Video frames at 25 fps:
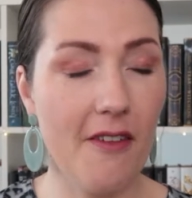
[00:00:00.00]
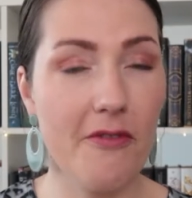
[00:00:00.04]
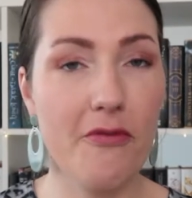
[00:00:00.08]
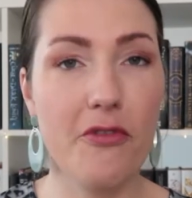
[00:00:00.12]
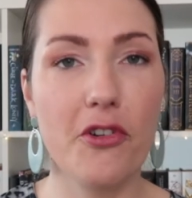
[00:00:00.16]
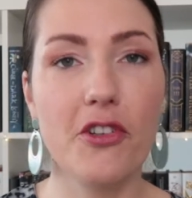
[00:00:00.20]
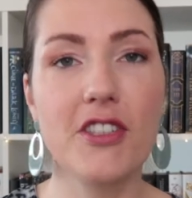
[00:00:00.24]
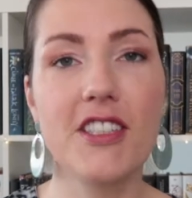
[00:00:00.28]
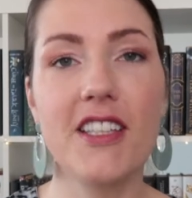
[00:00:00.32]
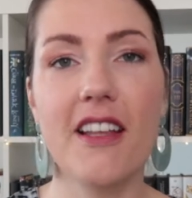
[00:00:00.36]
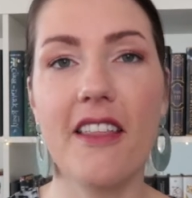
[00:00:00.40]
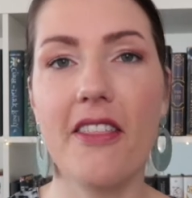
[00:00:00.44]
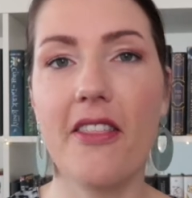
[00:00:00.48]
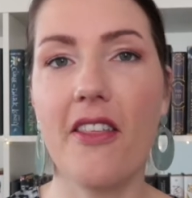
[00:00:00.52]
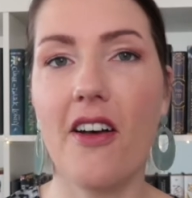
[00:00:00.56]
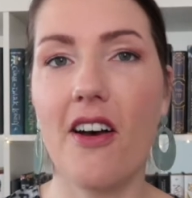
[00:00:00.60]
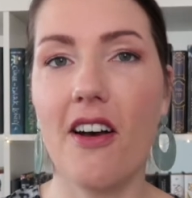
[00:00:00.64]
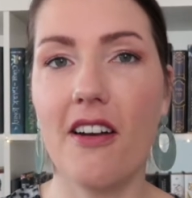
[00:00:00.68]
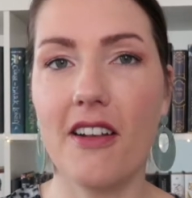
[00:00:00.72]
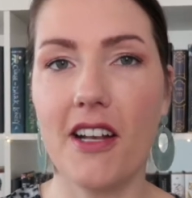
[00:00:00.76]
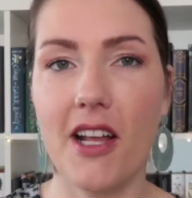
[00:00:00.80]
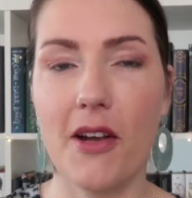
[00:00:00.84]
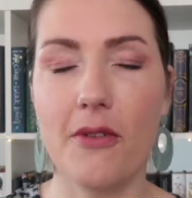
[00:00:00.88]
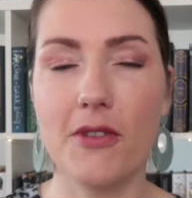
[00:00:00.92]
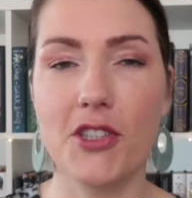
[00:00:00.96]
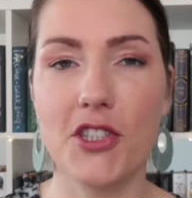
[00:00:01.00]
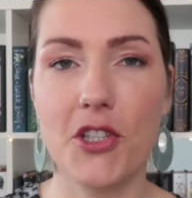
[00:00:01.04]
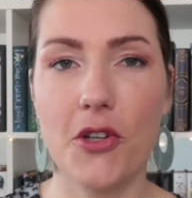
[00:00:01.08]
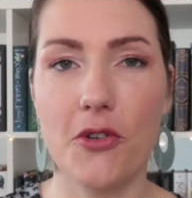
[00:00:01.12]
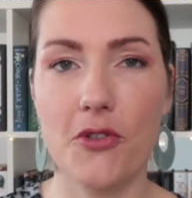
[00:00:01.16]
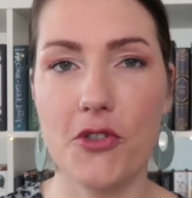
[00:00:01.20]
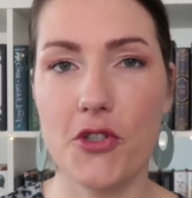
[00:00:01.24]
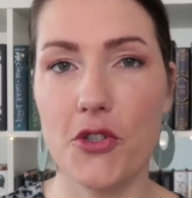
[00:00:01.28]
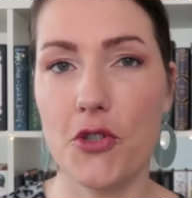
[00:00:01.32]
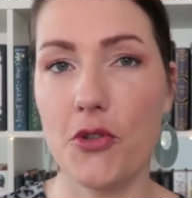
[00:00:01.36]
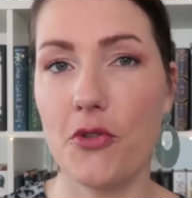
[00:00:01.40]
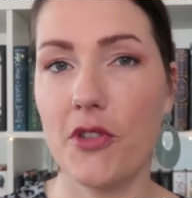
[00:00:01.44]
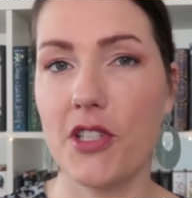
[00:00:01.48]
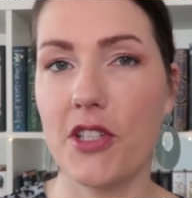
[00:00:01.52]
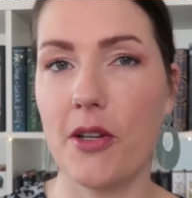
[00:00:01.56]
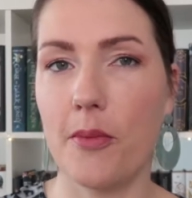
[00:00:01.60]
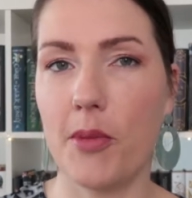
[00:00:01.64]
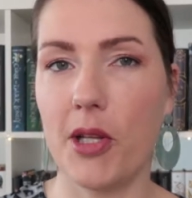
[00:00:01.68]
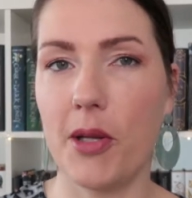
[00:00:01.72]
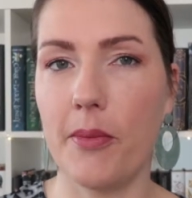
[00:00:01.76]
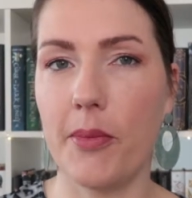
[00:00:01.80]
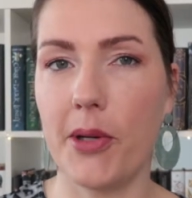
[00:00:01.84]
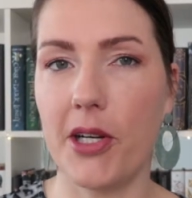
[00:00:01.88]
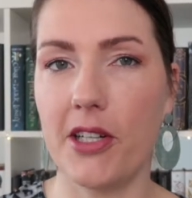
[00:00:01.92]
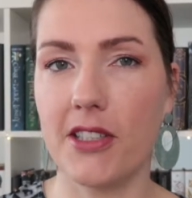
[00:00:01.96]
At first, I thought I was going to do a
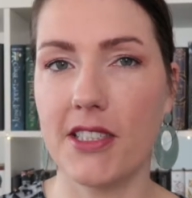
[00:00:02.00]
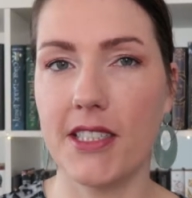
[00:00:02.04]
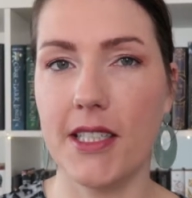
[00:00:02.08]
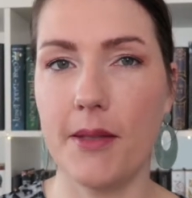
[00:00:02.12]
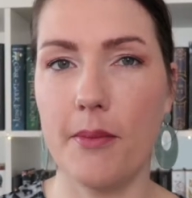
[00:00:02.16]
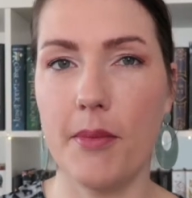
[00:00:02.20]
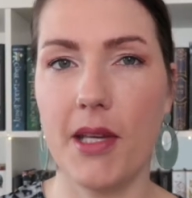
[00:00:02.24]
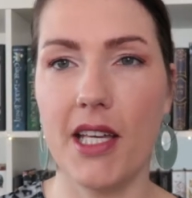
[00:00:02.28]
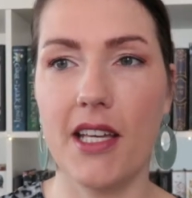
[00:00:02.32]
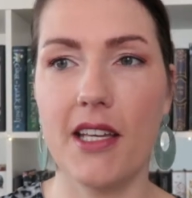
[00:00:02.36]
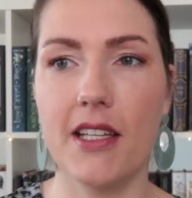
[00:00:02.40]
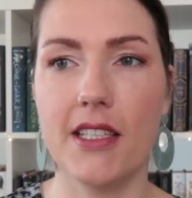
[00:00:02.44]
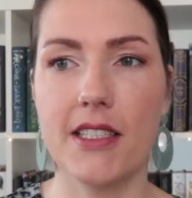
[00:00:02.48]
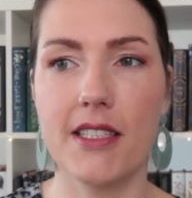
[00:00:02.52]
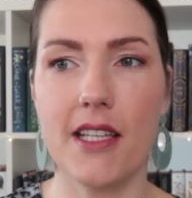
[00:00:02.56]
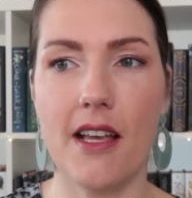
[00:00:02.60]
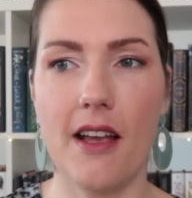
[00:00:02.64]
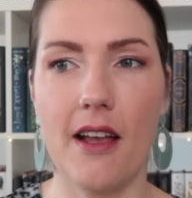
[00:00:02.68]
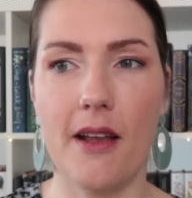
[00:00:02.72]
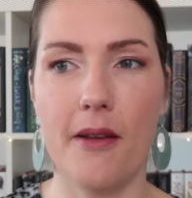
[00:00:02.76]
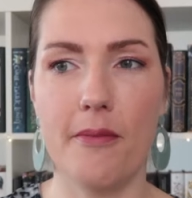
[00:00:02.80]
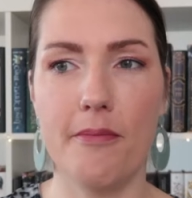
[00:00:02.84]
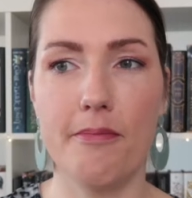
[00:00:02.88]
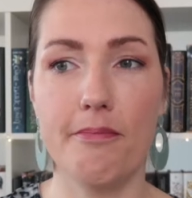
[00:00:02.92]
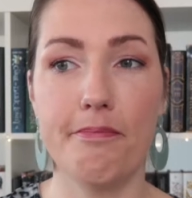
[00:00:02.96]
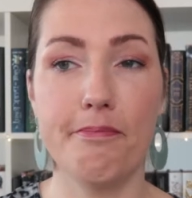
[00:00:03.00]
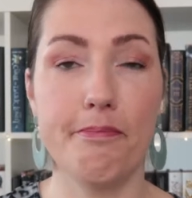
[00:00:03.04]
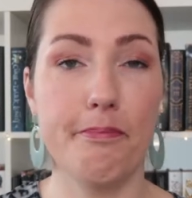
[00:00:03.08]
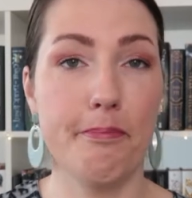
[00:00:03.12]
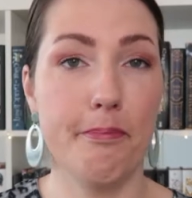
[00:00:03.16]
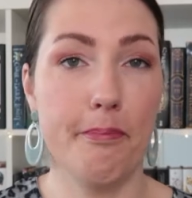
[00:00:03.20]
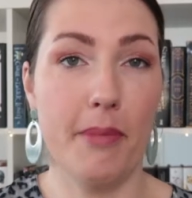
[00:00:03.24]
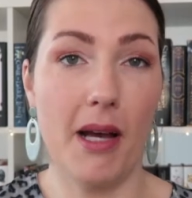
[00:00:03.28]
double unboxing because I'm